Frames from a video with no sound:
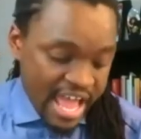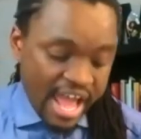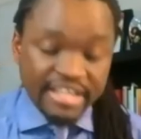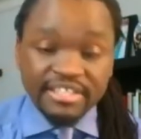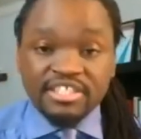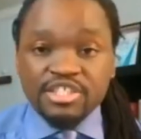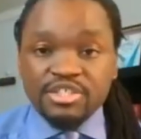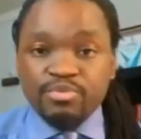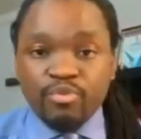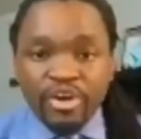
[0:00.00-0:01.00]
and is
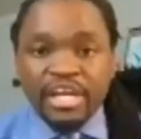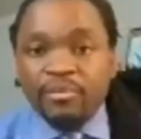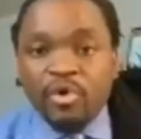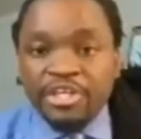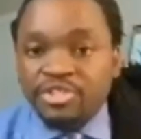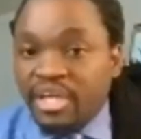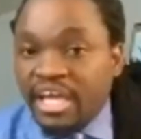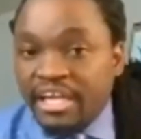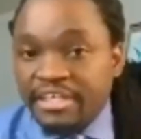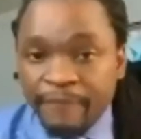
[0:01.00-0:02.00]
just really wanting to
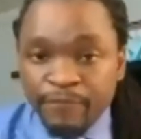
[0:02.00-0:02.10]
get